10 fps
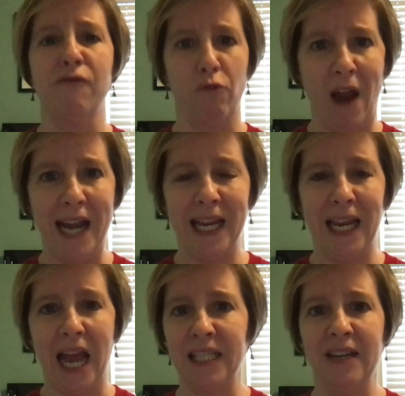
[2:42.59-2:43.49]
writing
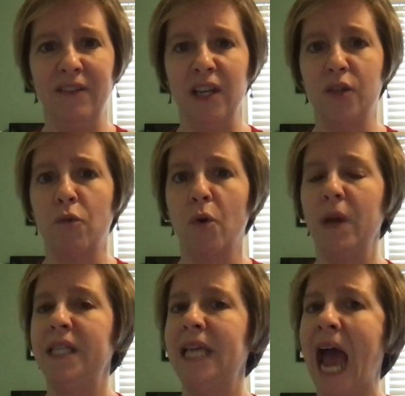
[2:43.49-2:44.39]
activities where
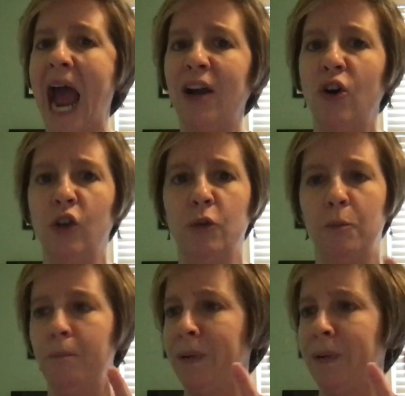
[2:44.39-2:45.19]
we tackled